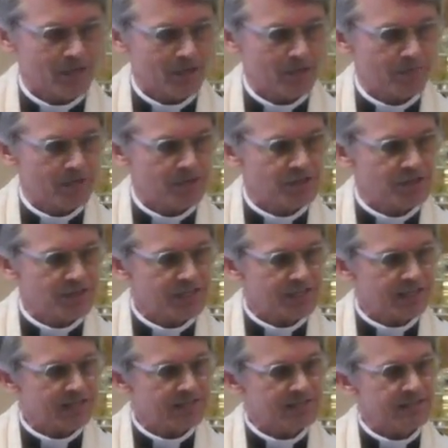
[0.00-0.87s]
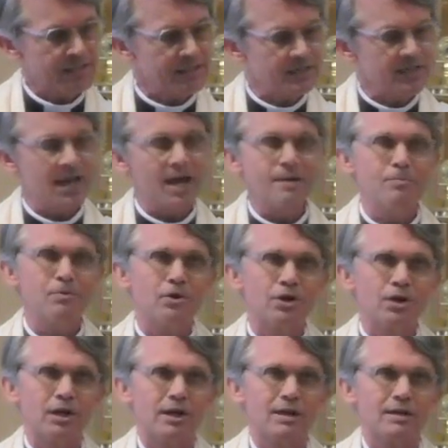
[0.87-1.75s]
But she said a city
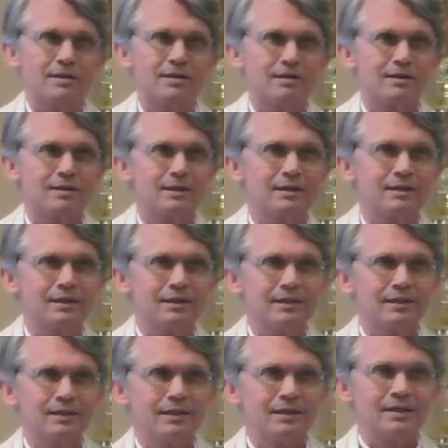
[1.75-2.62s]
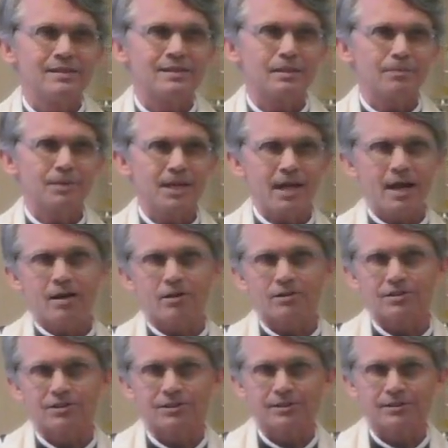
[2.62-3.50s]
neighborhood is something
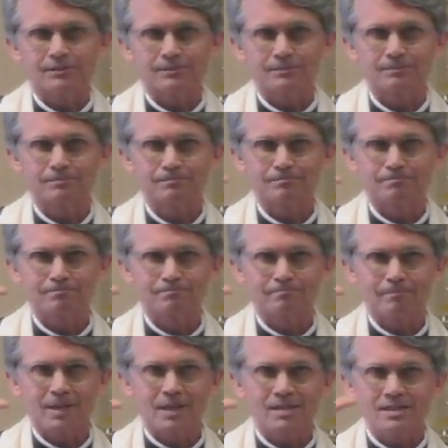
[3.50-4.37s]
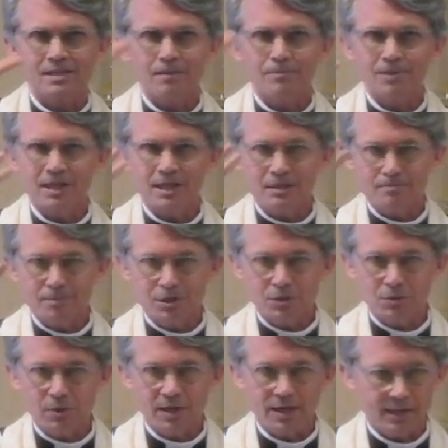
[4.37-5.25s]
else, something in
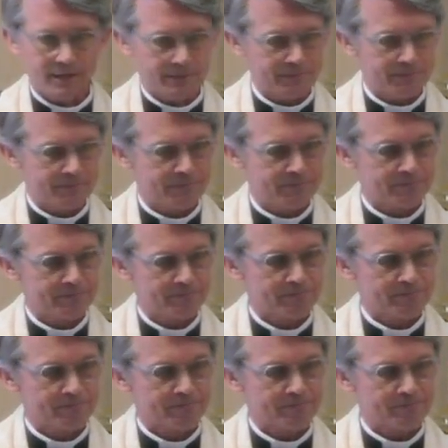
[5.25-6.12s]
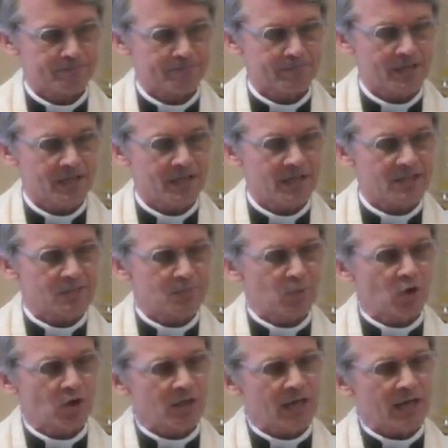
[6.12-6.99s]
between. It's
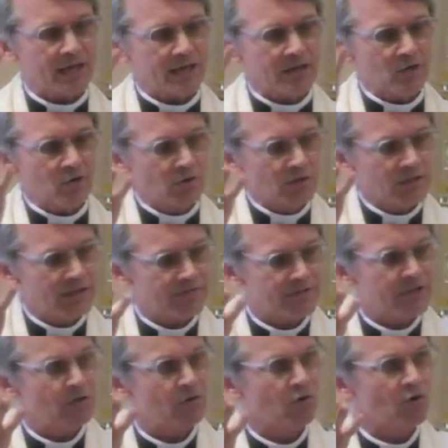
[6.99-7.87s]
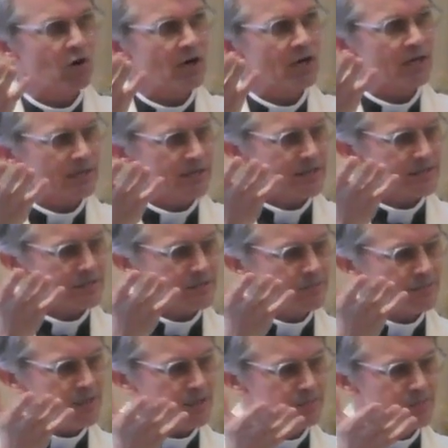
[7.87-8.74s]
more like a living
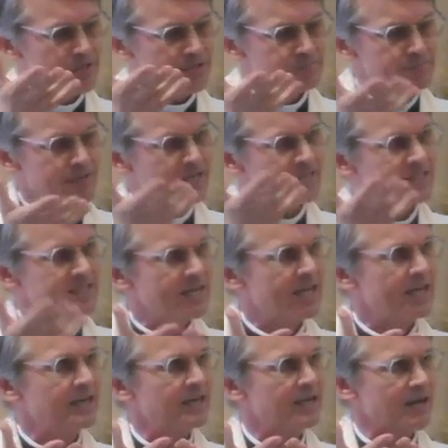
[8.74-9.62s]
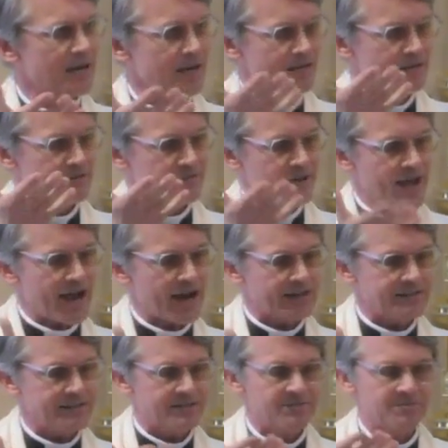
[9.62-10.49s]
organism that must maintain a kind of
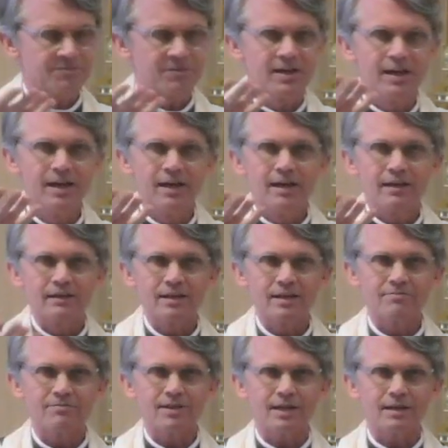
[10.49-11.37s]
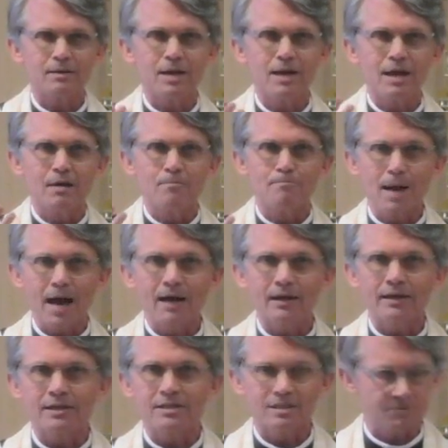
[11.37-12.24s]
active living
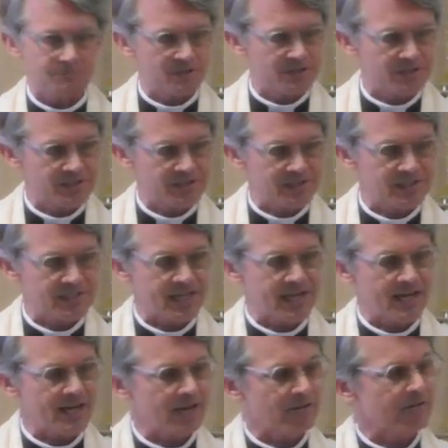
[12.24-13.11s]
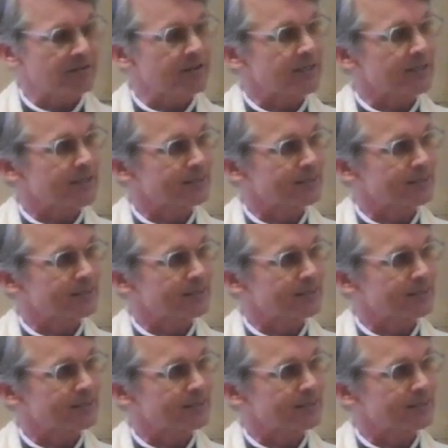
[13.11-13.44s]
balance if it's to stay healthy.